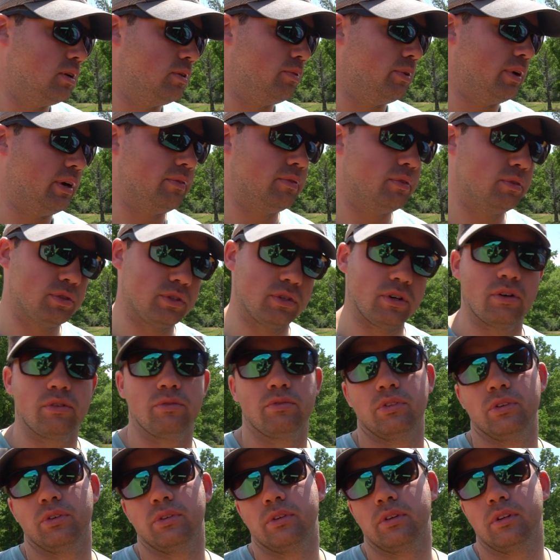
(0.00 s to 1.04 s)
we have no starting
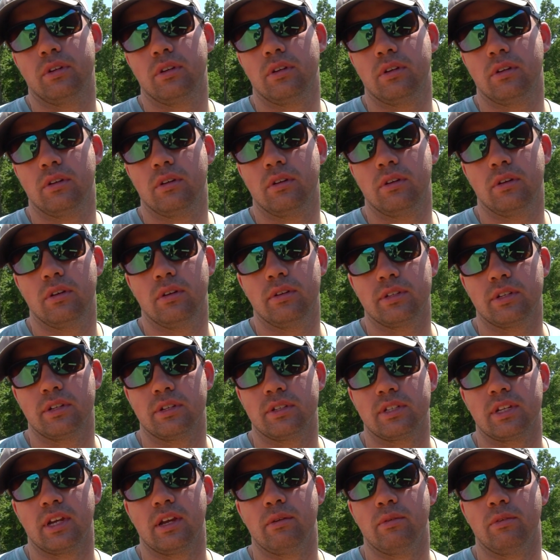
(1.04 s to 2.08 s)
fluid. I was gonna
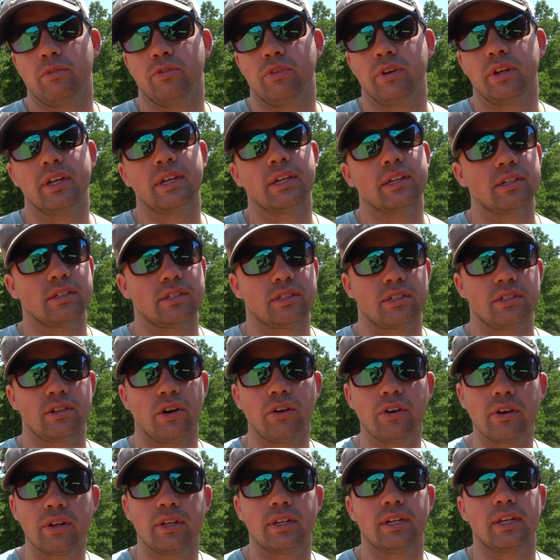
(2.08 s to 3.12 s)
say if we can get it
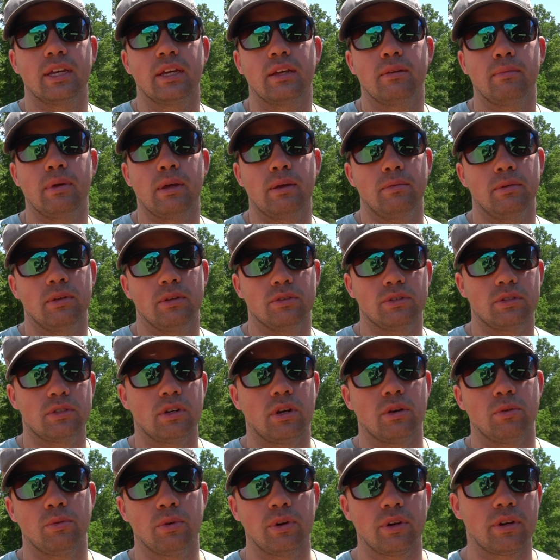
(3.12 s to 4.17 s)
started again, maybe it'll
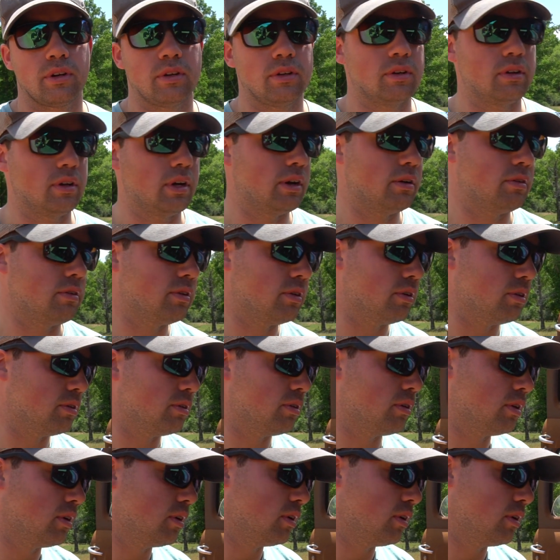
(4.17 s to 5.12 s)
start working. I don't know.